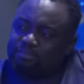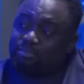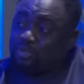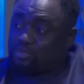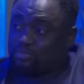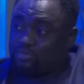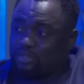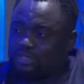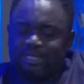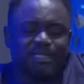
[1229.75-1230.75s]
Because of
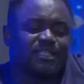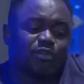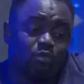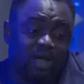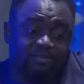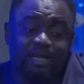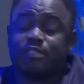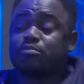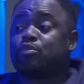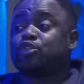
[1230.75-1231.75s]
what? The wife
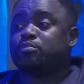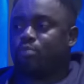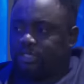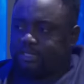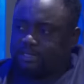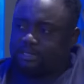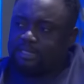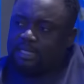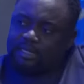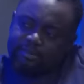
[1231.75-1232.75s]
has much money
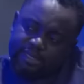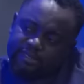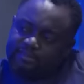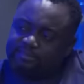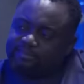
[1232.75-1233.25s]
than the man.